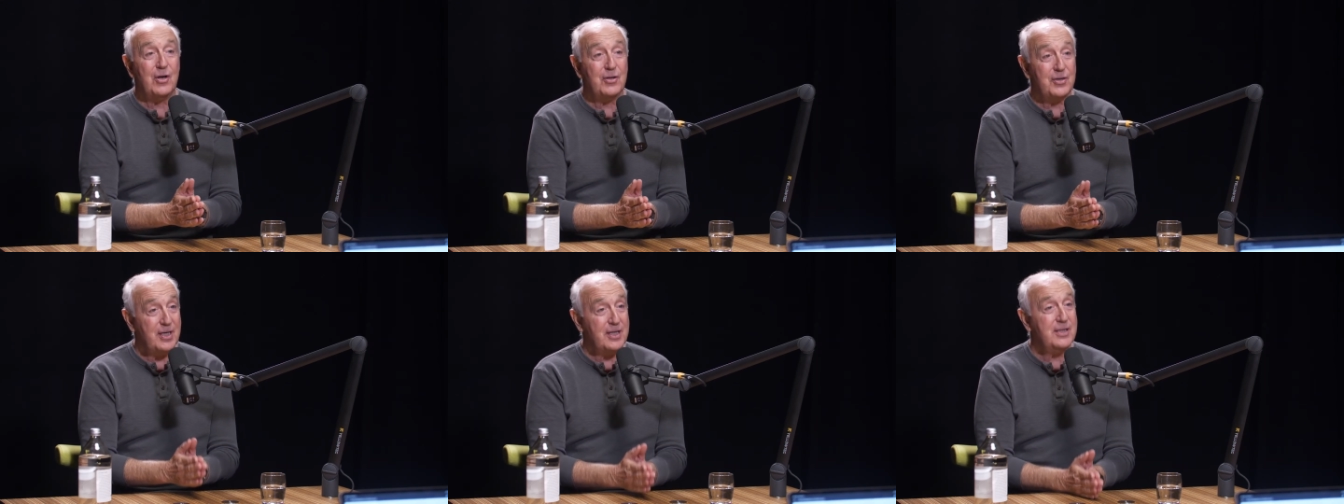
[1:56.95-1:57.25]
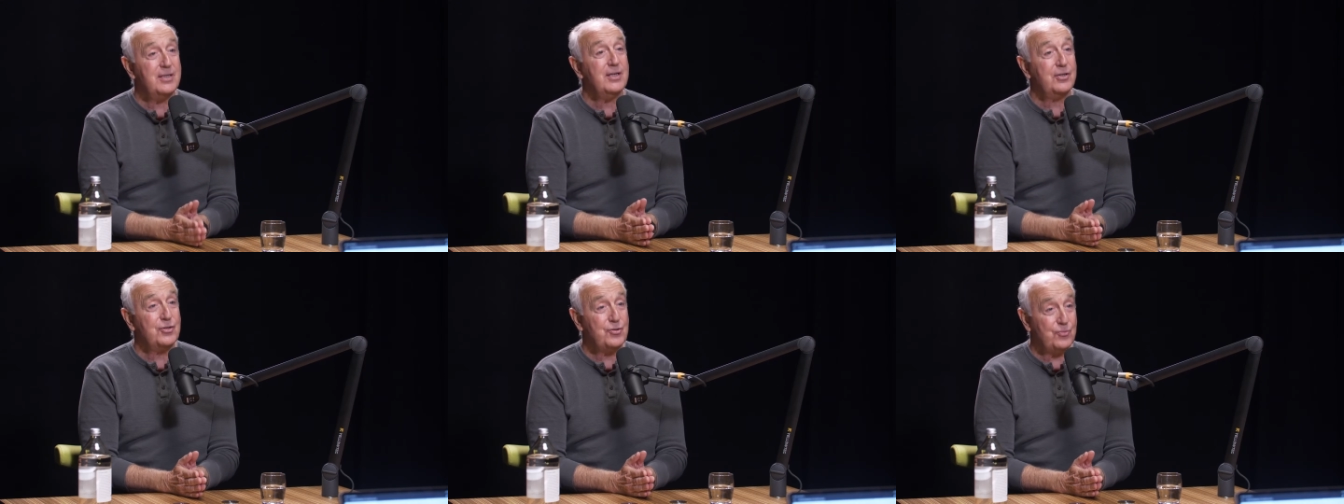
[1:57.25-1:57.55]

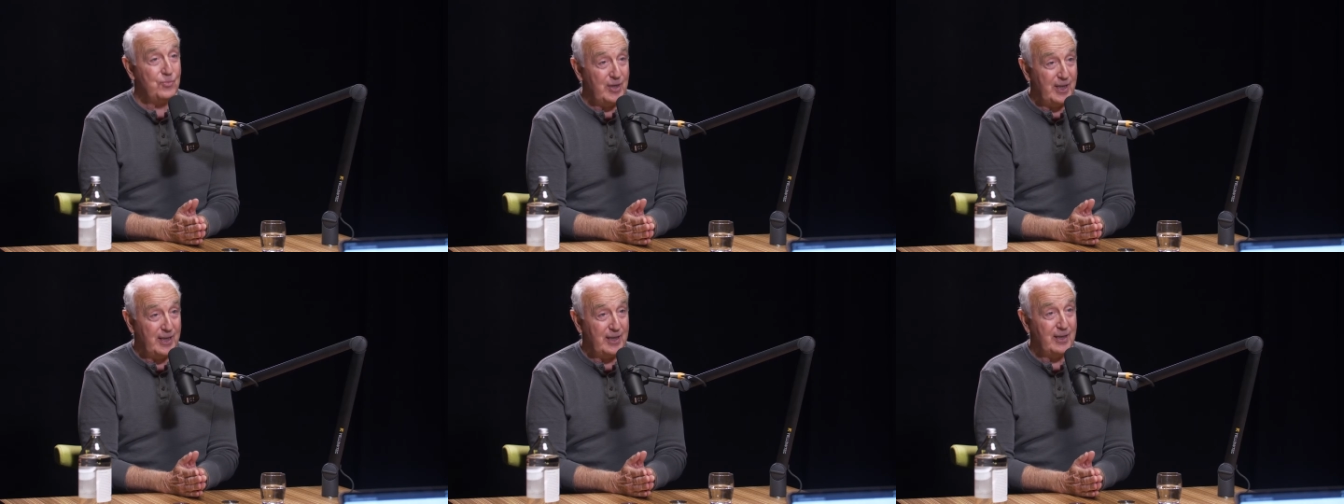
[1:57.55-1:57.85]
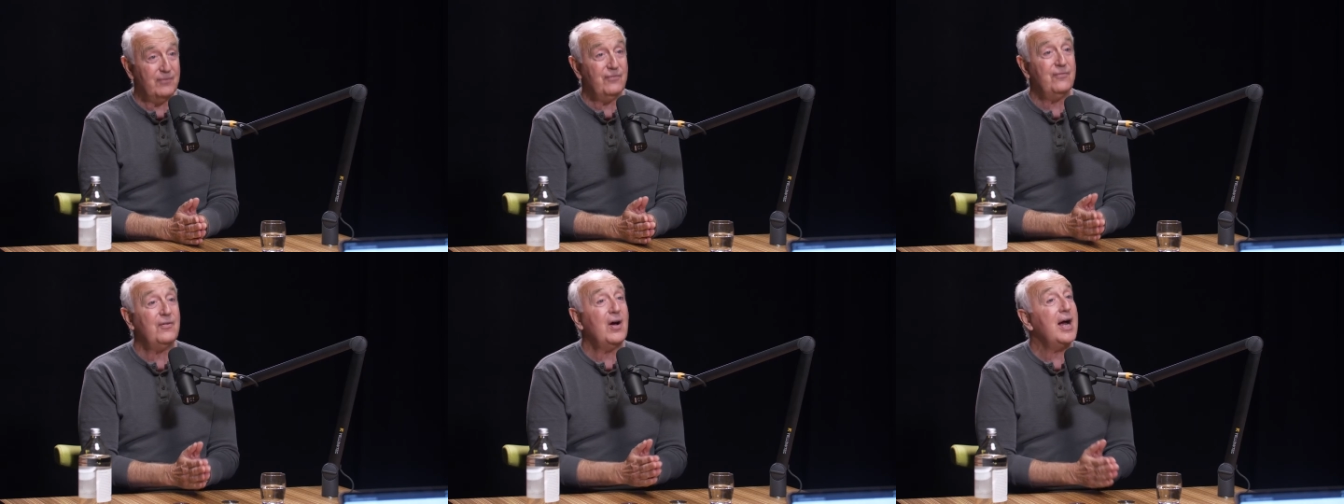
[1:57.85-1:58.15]
authentic swing
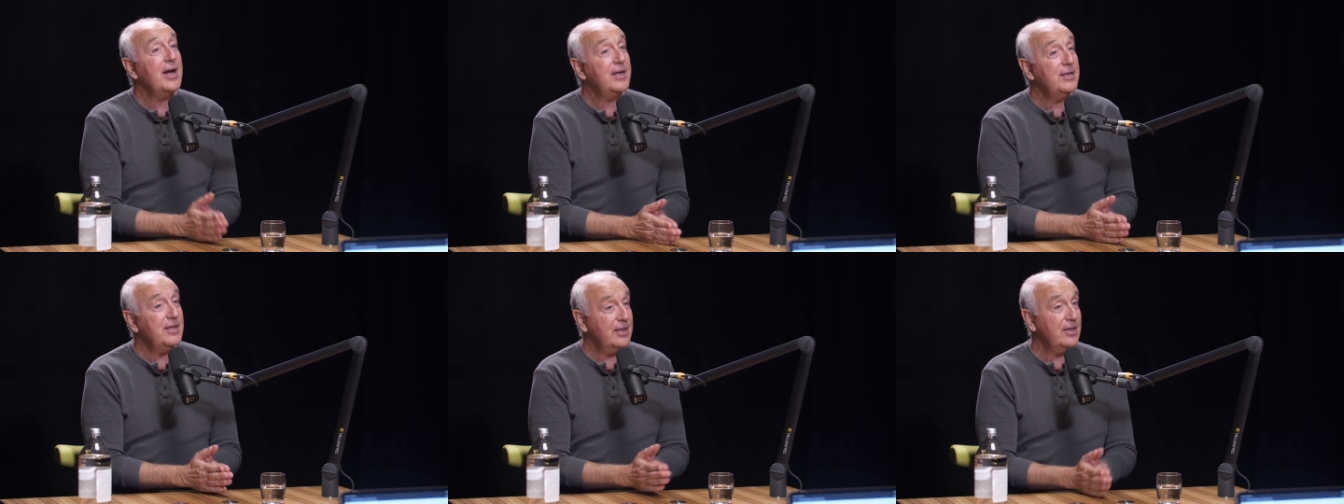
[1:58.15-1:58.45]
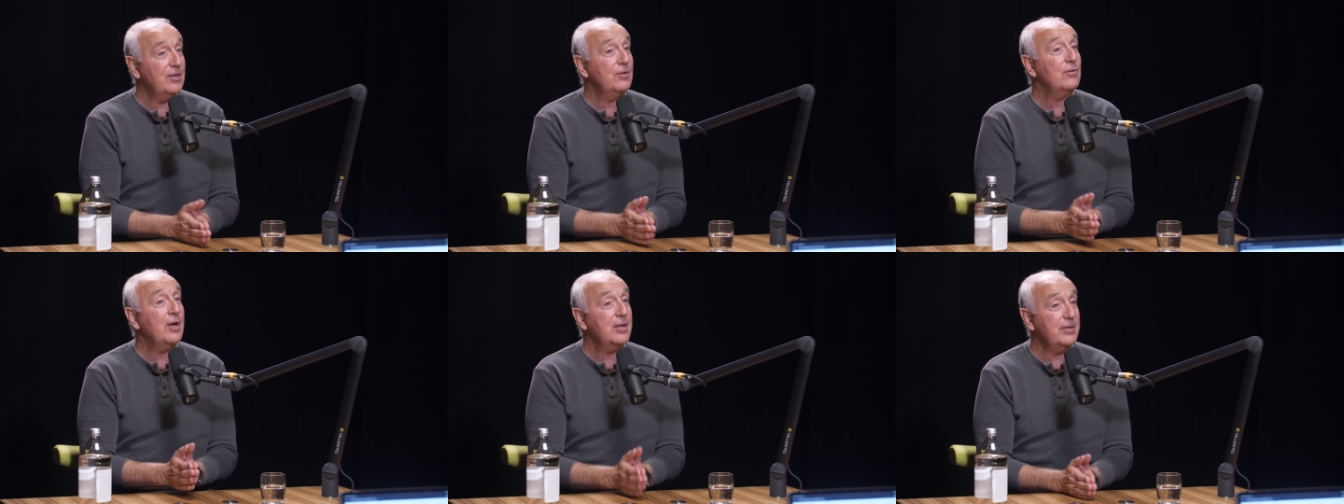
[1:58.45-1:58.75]
and
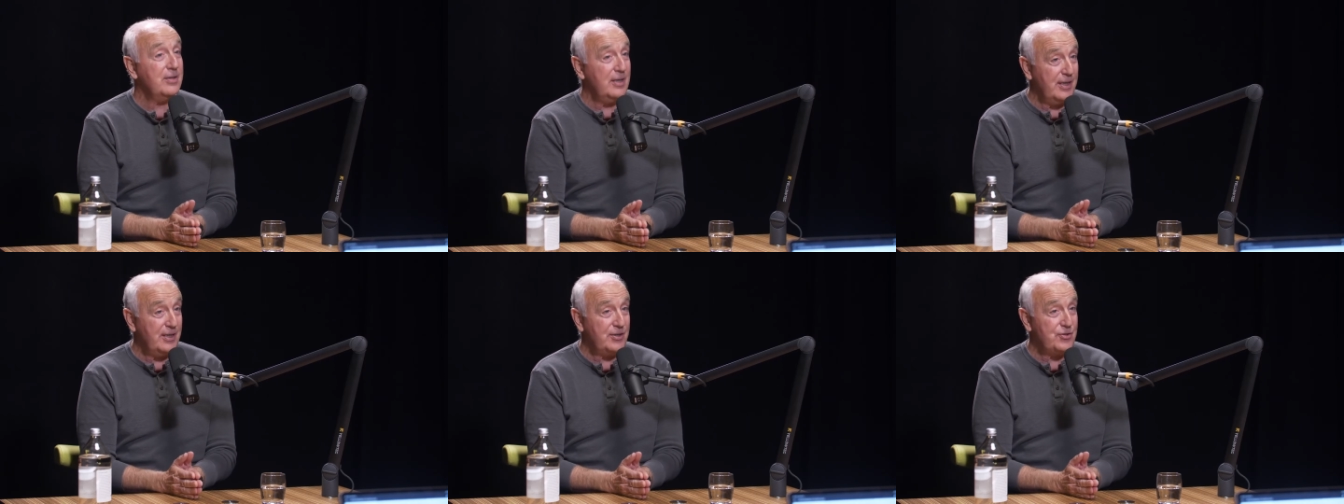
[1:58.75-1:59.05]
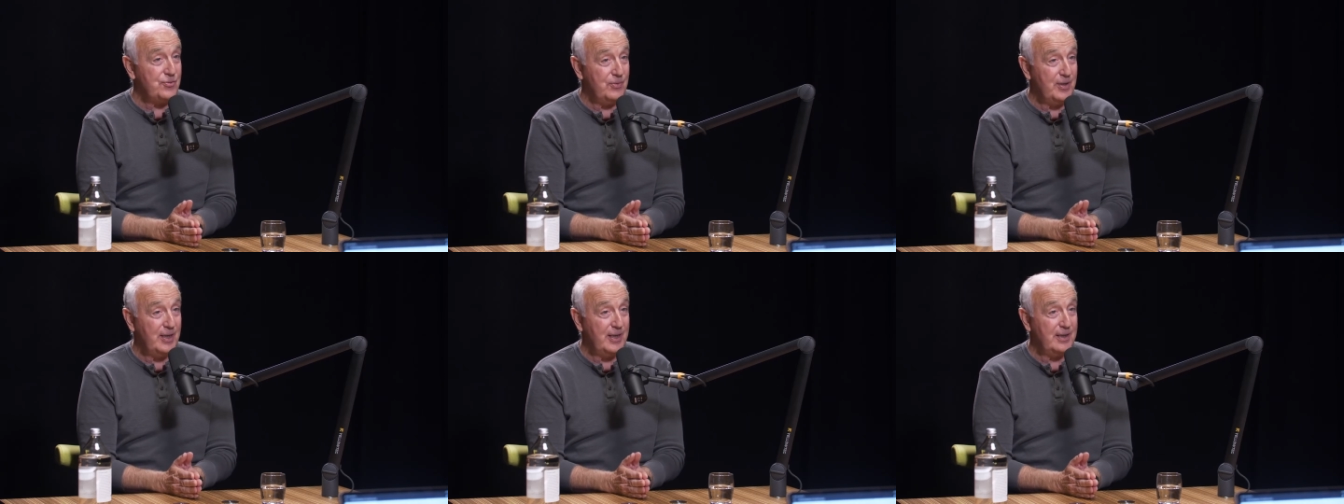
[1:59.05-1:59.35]
finding your authentic
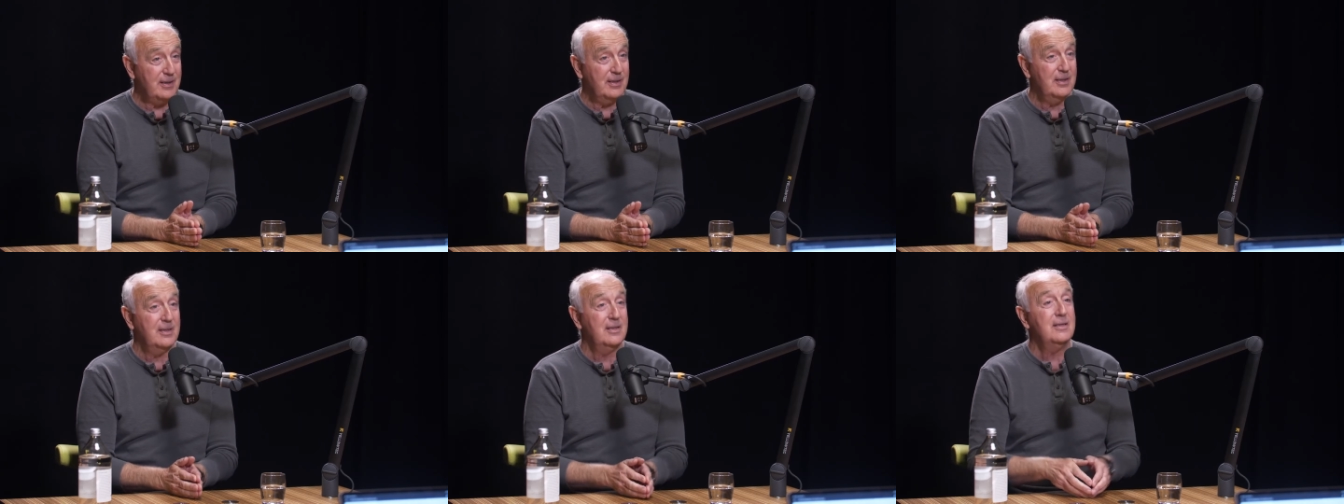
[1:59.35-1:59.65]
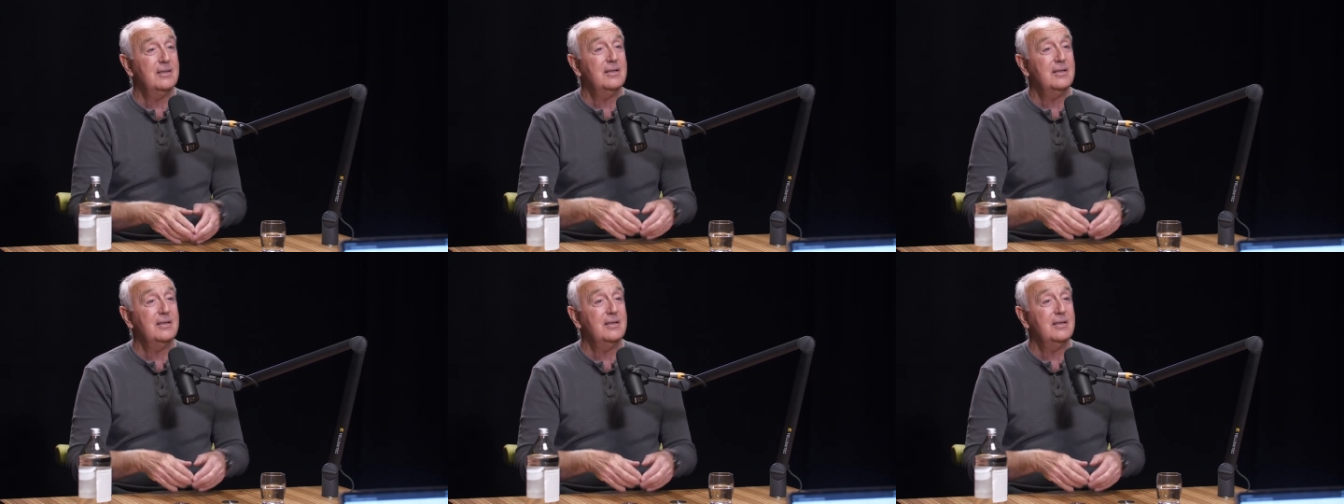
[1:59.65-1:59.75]
swing